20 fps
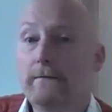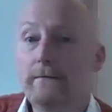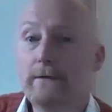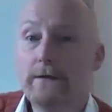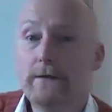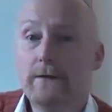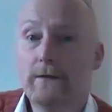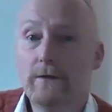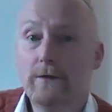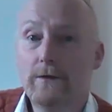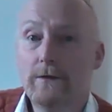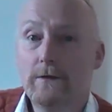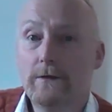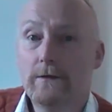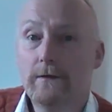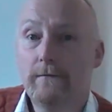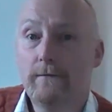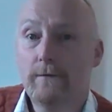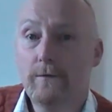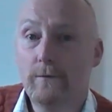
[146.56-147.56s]
that
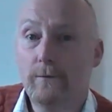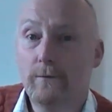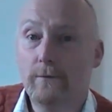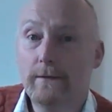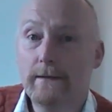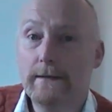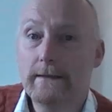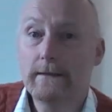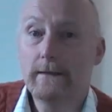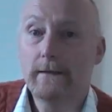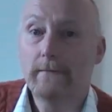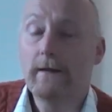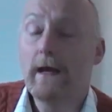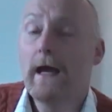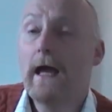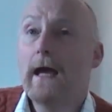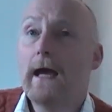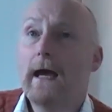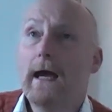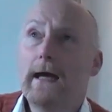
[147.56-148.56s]
researchers have thought is that
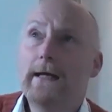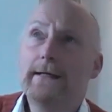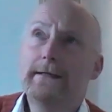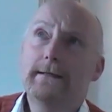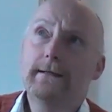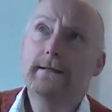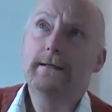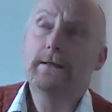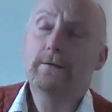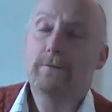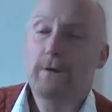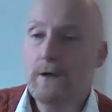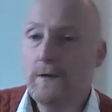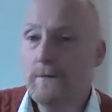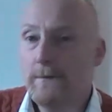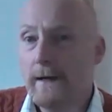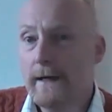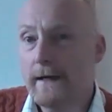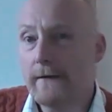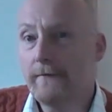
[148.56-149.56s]
as a
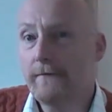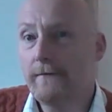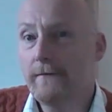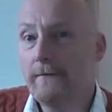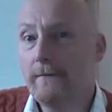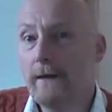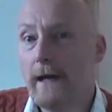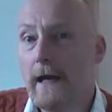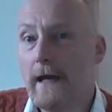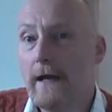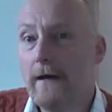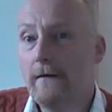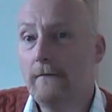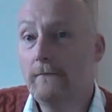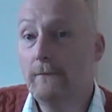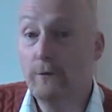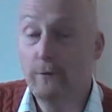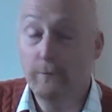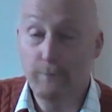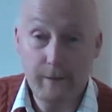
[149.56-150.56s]
throwback from our
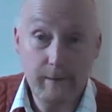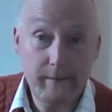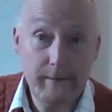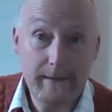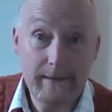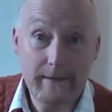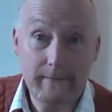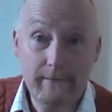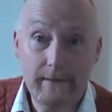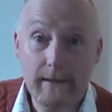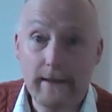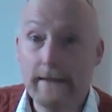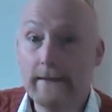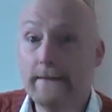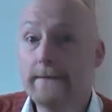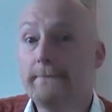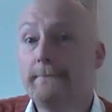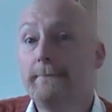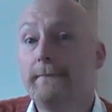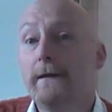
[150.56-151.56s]
more primitive
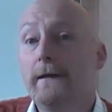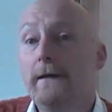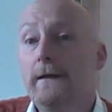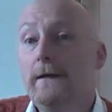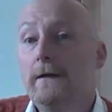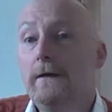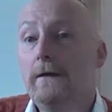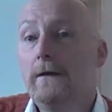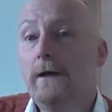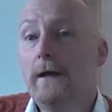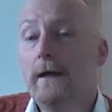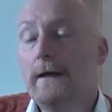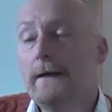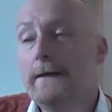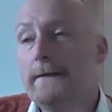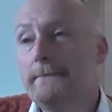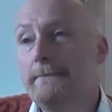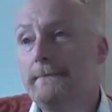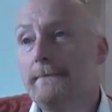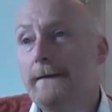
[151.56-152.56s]
days,
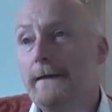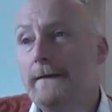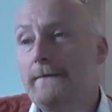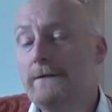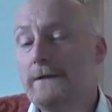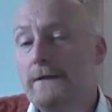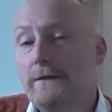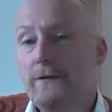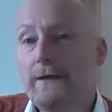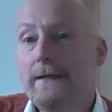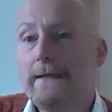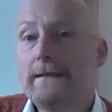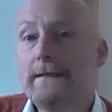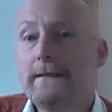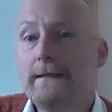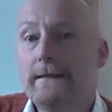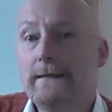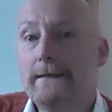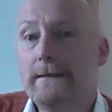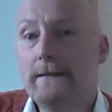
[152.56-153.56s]
they've
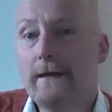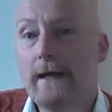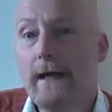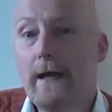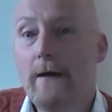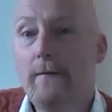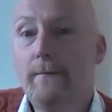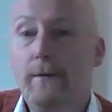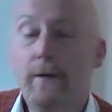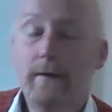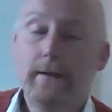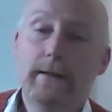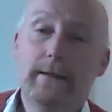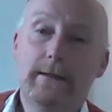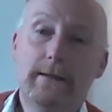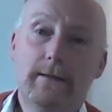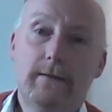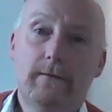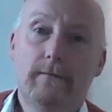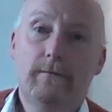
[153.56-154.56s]
suggested that our
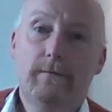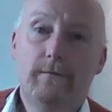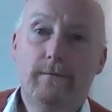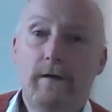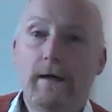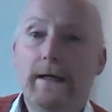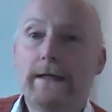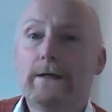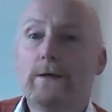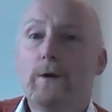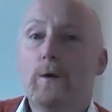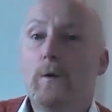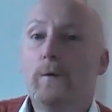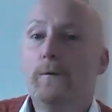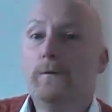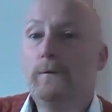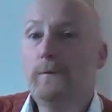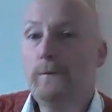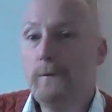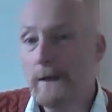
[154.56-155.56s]
body's fight
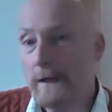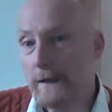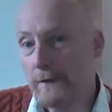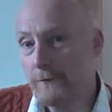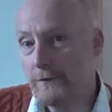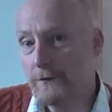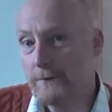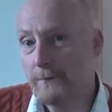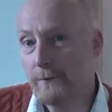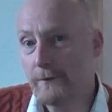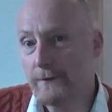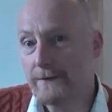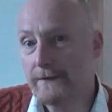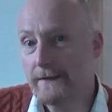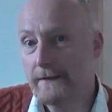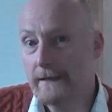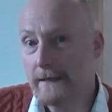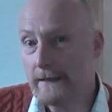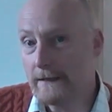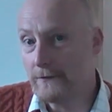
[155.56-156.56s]
or flight response
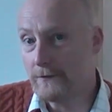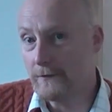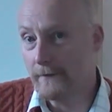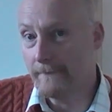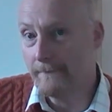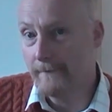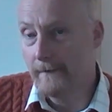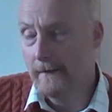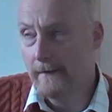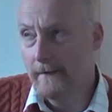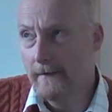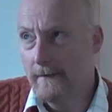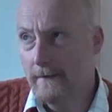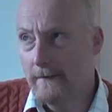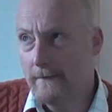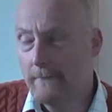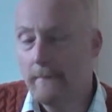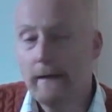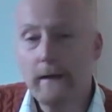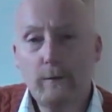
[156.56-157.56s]
to danger
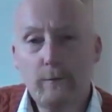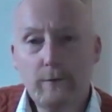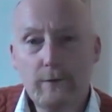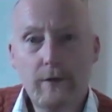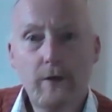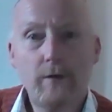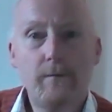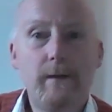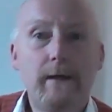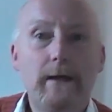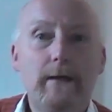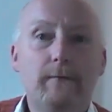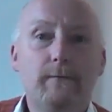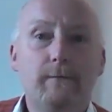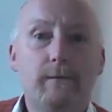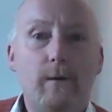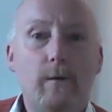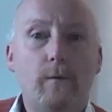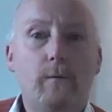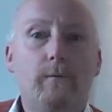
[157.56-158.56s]
may also be
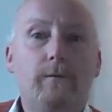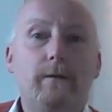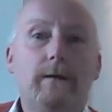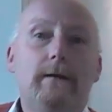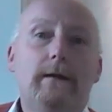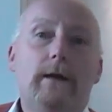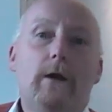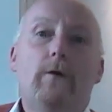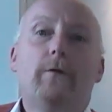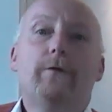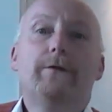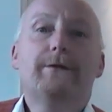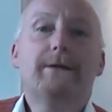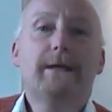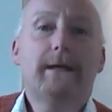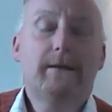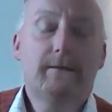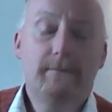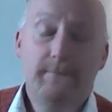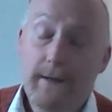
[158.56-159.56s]
involved in the
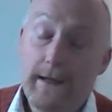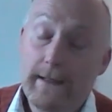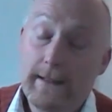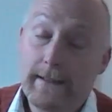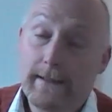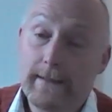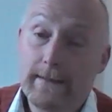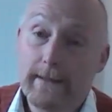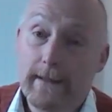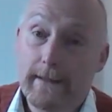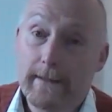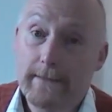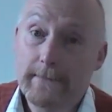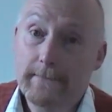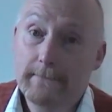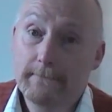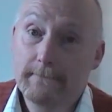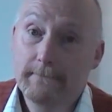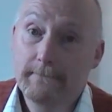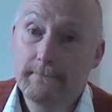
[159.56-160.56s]
onset of panic attacks.